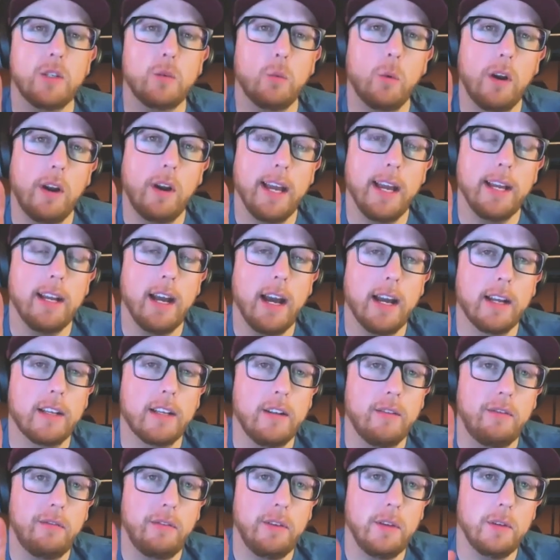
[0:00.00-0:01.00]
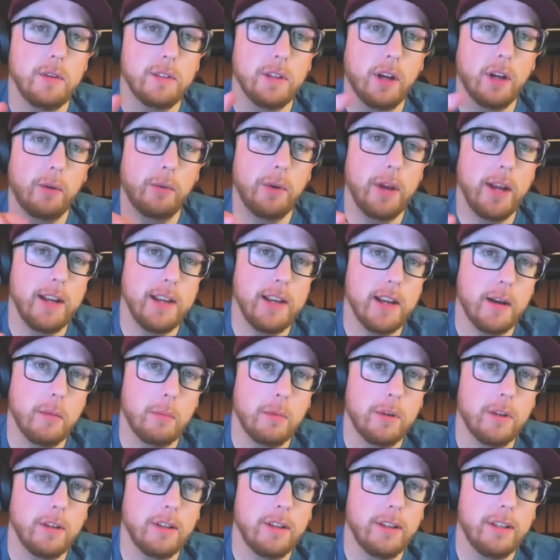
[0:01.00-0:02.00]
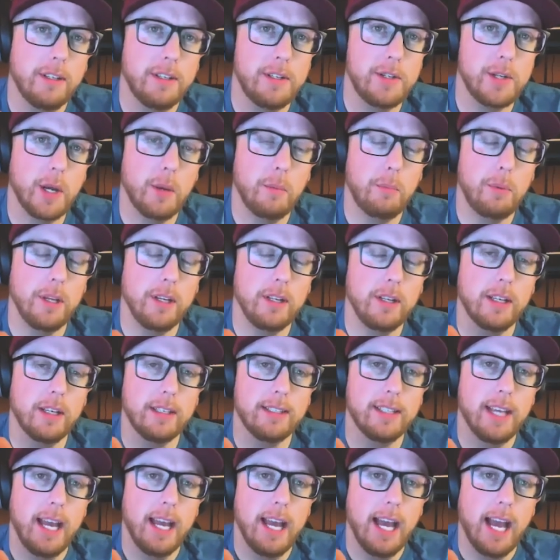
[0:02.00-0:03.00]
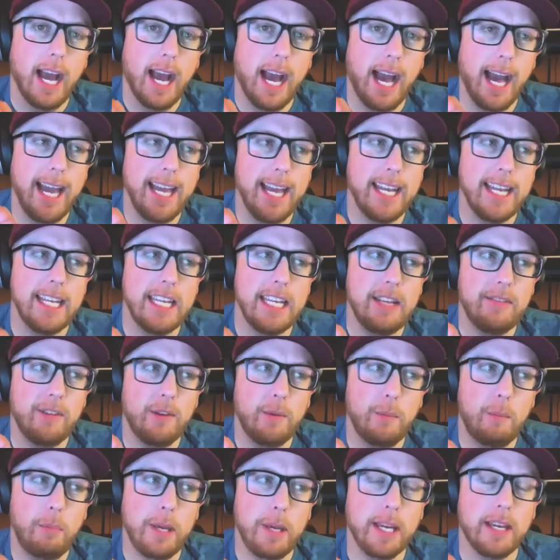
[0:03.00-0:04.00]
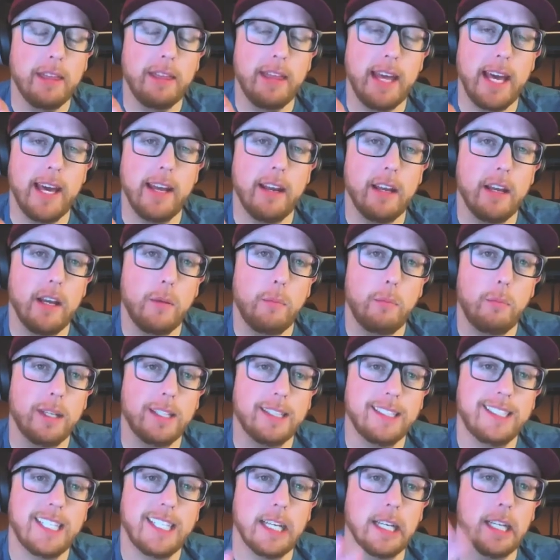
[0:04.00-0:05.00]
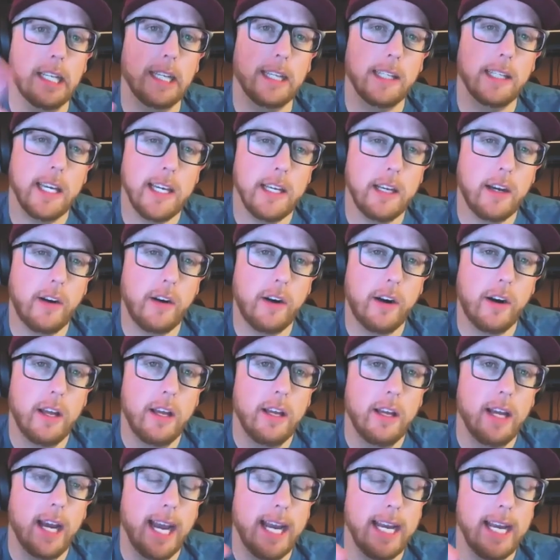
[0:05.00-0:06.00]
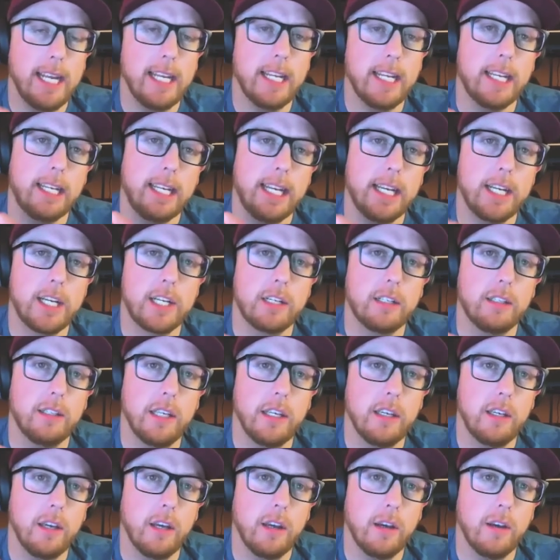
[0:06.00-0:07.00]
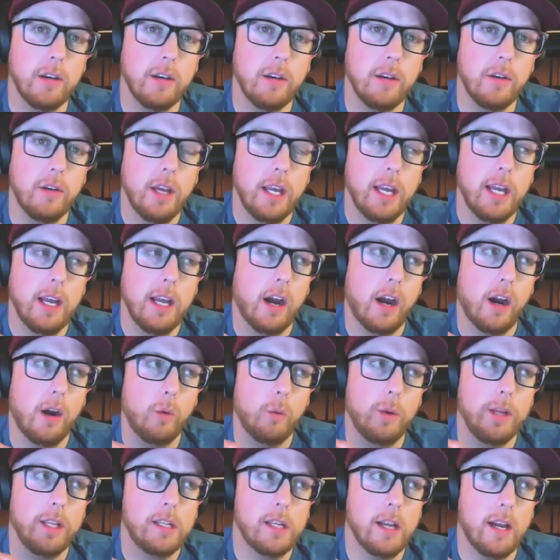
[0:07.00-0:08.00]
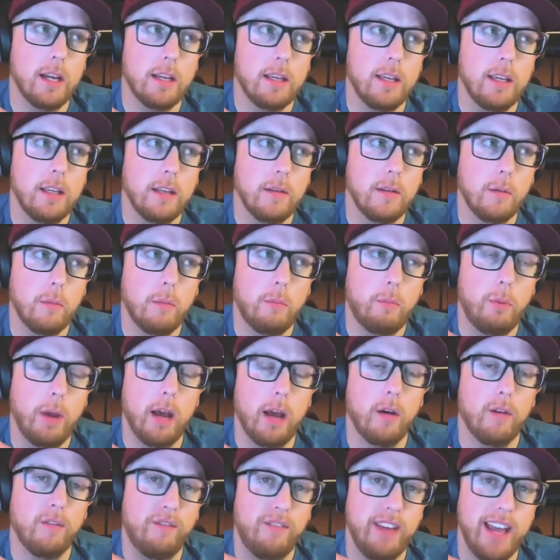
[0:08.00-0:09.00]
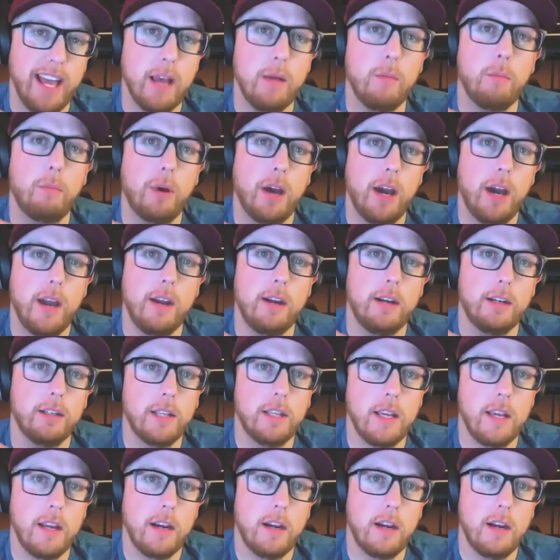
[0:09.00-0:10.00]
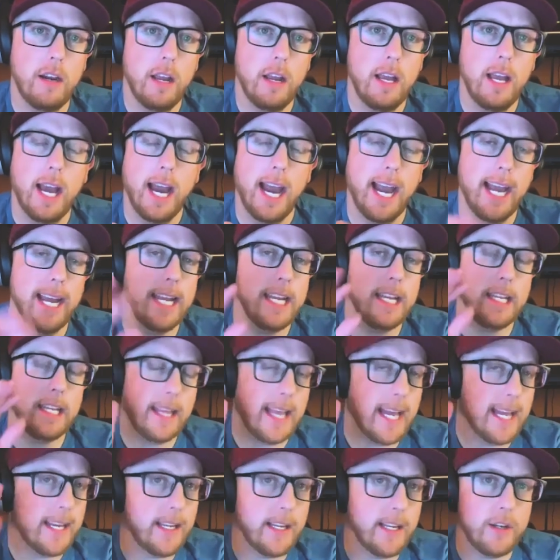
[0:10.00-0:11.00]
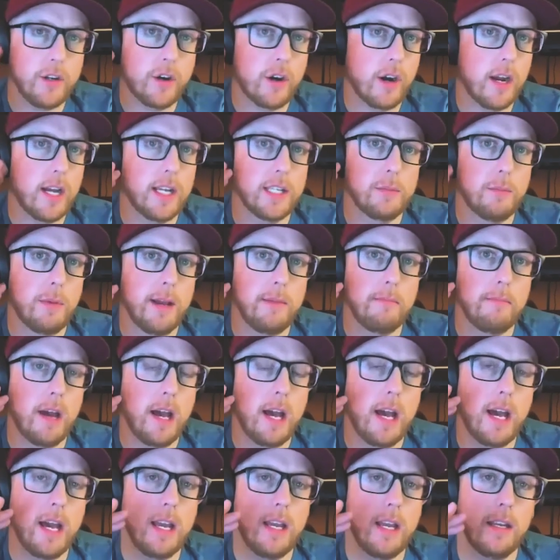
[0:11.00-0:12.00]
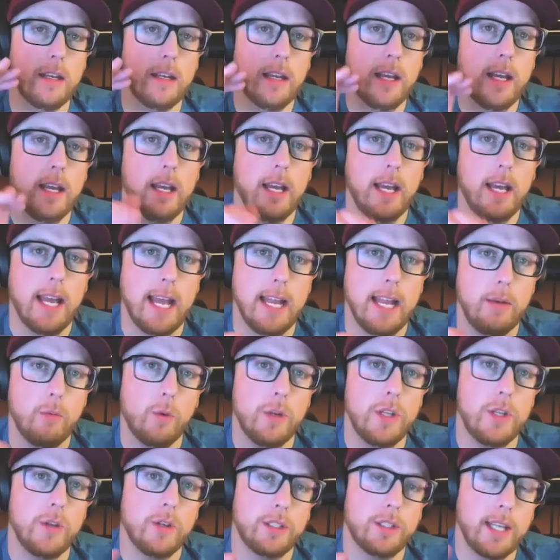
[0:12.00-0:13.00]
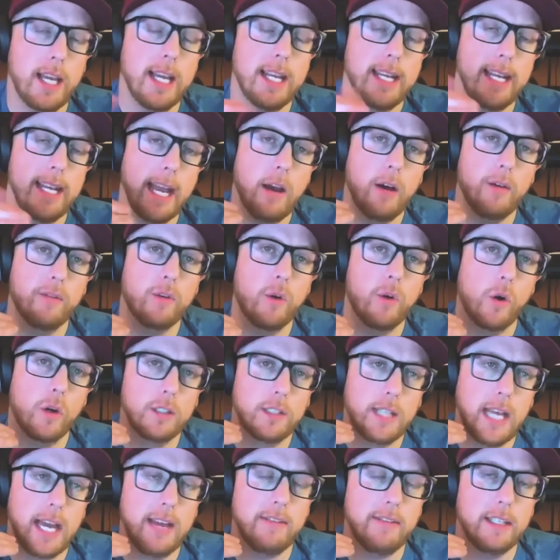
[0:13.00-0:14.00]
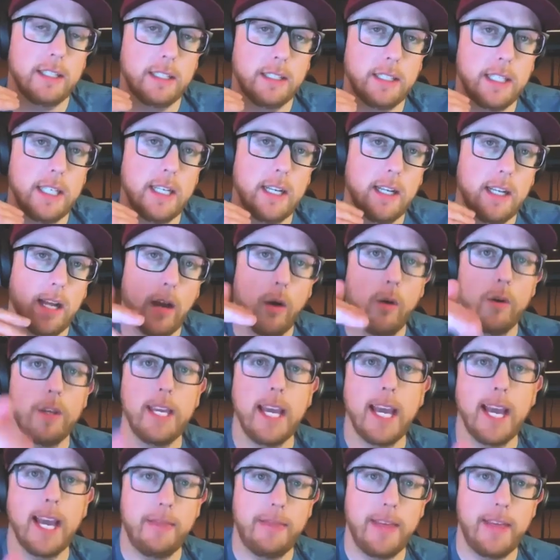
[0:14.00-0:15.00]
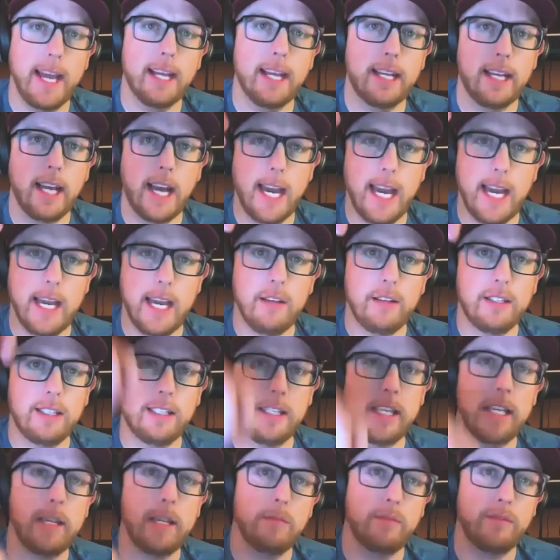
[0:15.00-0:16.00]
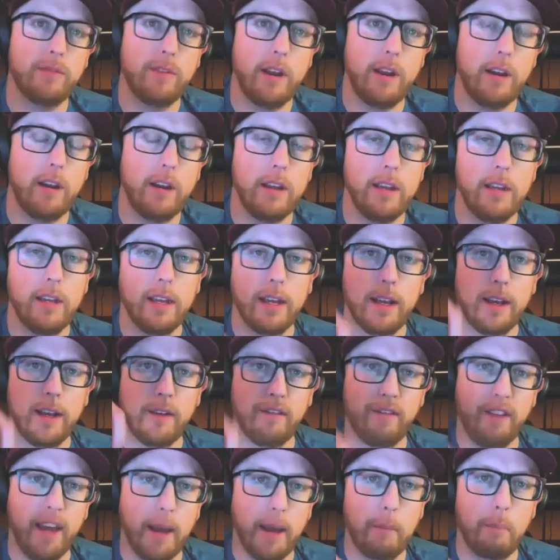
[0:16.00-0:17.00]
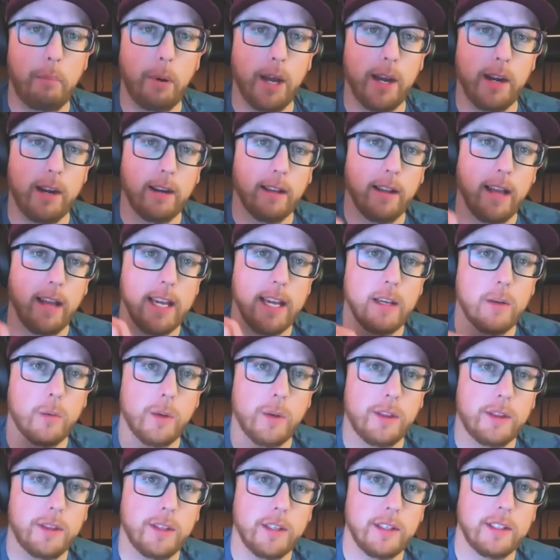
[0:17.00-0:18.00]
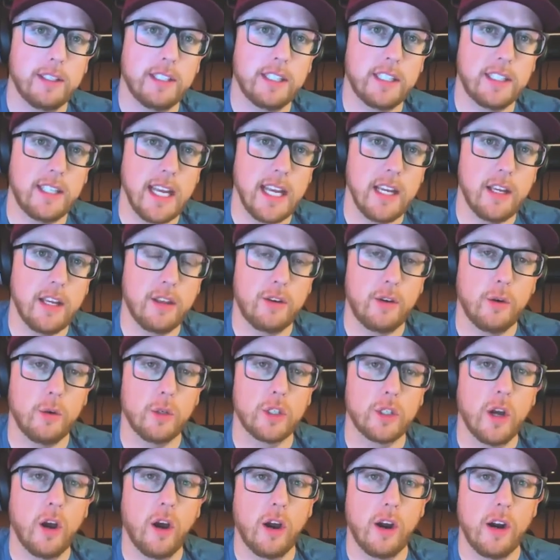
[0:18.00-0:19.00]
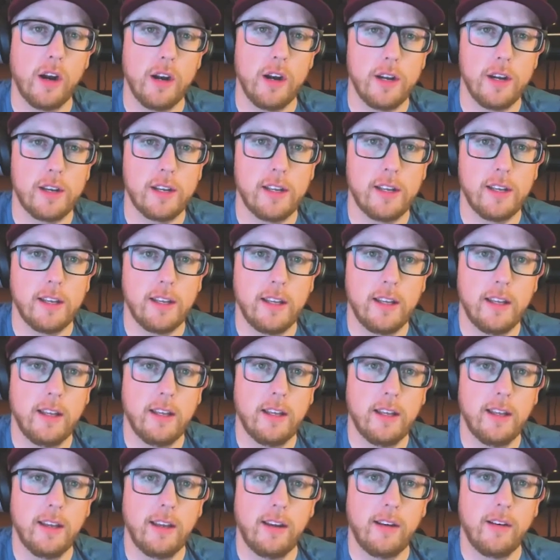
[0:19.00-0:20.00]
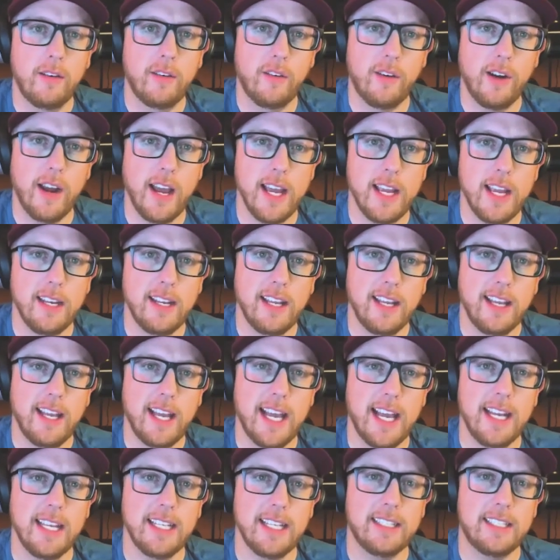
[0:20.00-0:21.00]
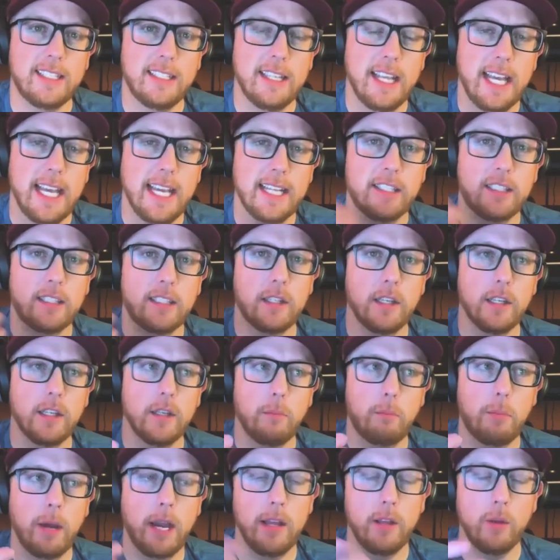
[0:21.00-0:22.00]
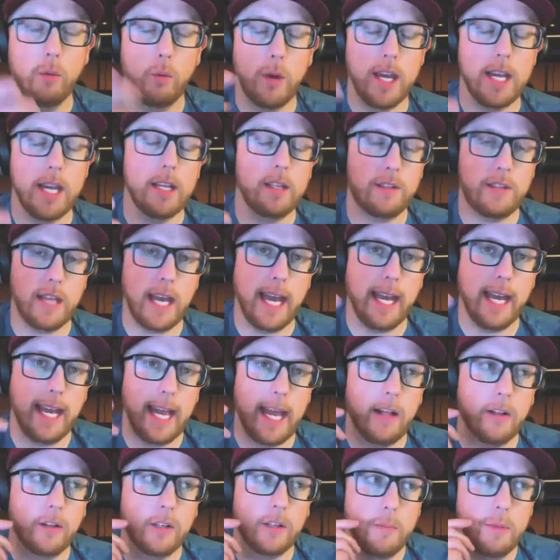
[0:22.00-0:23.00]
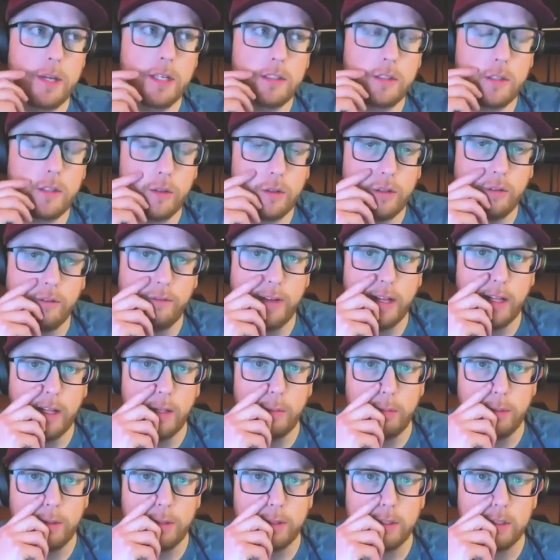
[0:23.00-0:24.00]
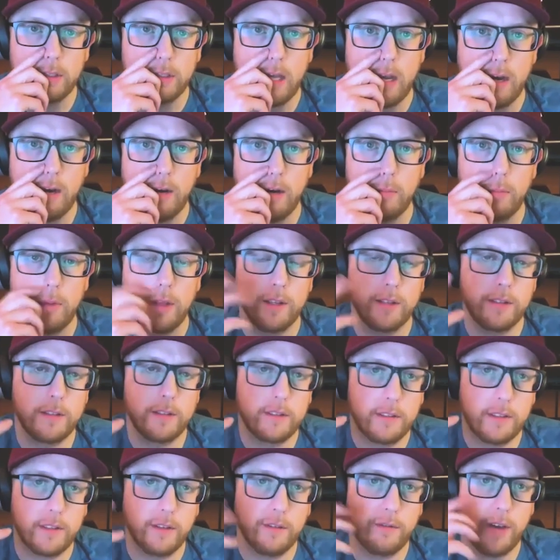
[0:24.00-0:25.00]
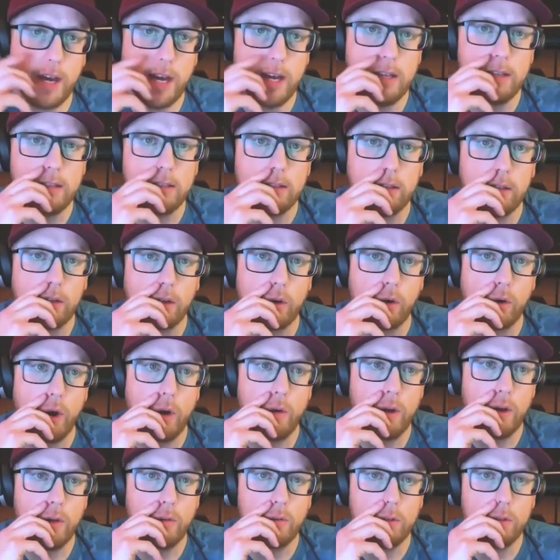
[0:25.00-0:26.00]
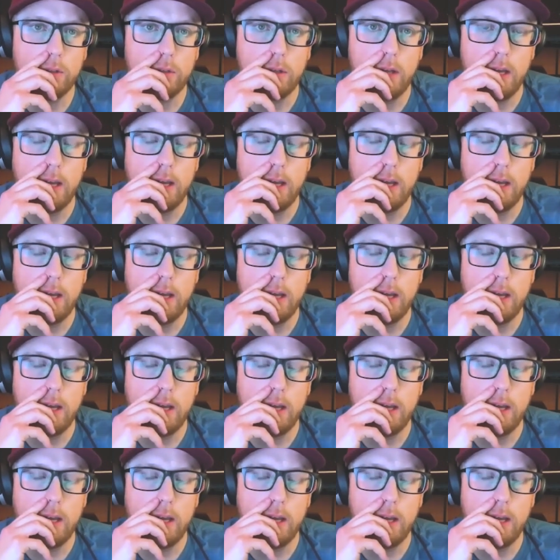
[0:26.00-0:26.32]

is where I got confused already. I'm gonna jump in because I didn't even pick that up until later I didn't initially go, are we talking about vampires here? I didn't, that didn't cross my mind. And when you say it now, of course, having seen it, oh yeah, that guy seems very vampire-like with the stake right. through his heart. Right? right. And he's, it's the, by the way, is that alchemist who developed the scarab, this device, the Cronos.